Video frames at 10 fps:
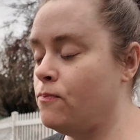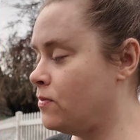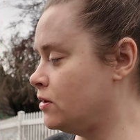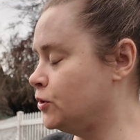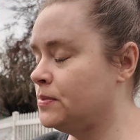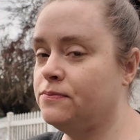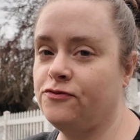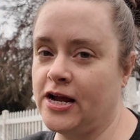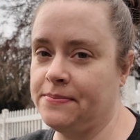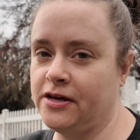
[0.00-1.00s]
aluminum
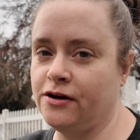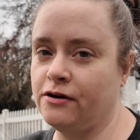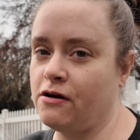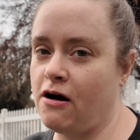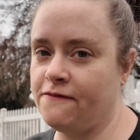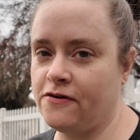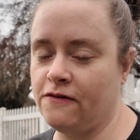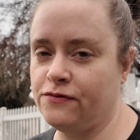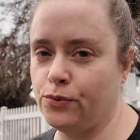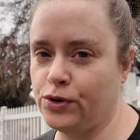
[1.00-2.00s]
frame here off
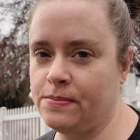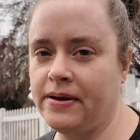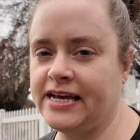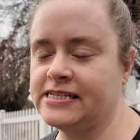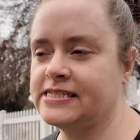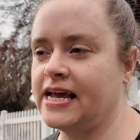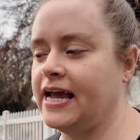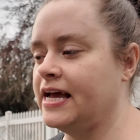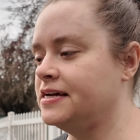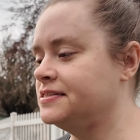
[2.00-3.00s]
of the wooden base,
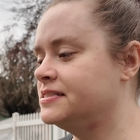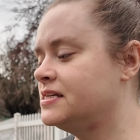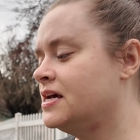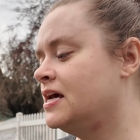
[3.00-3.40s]
and